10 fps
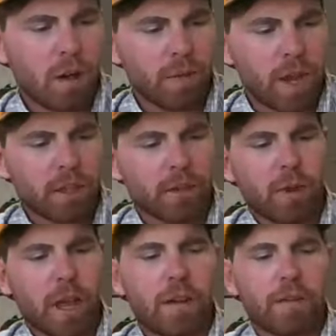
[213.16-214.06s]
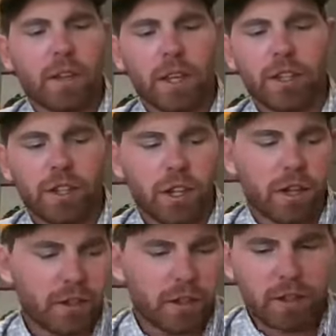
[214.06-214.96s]
Next, we have
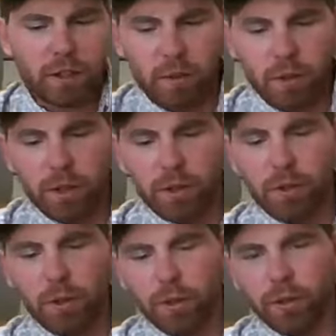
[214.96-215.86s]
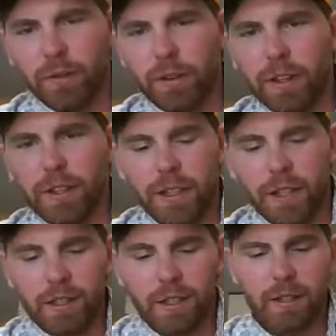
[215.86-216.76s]
calendulas. These are really cool and fun
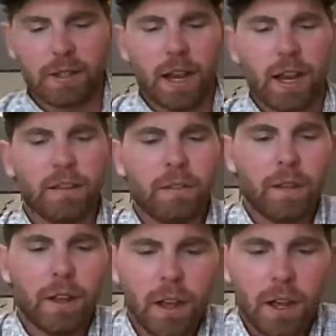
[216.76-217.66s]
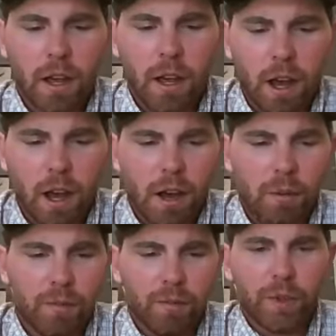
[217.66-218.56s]
seeds to save.
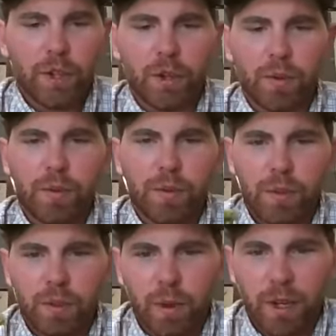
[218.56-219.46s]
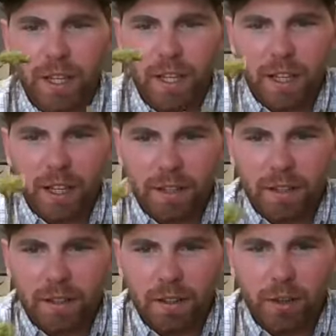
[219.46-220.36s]
You'd, once again, this
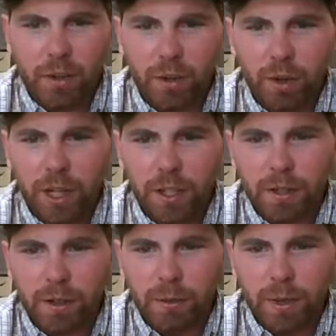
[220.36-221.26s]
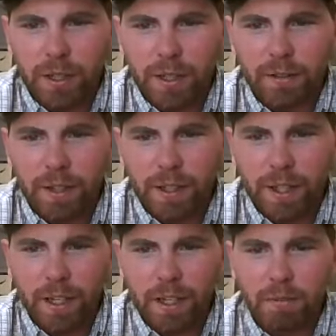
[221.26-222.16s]
is the little green to be saving
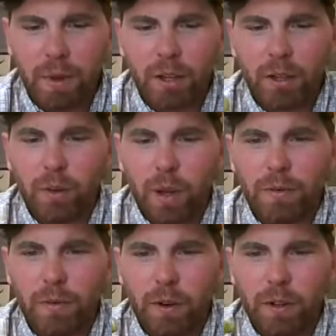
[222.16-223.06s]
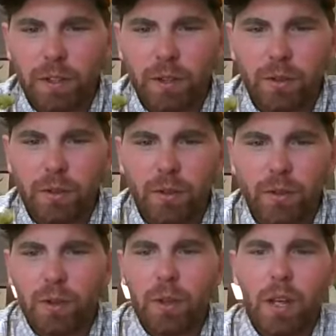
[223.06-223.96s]
seeds, but you'd wait for it to